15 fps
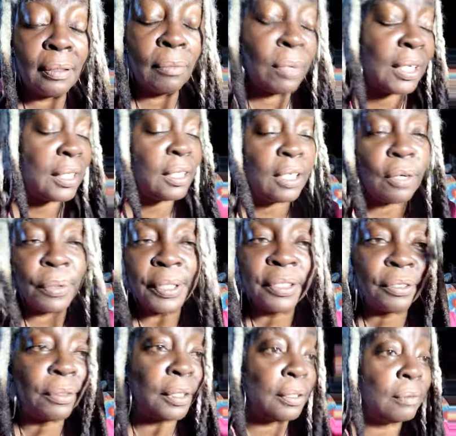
Well, you know what, do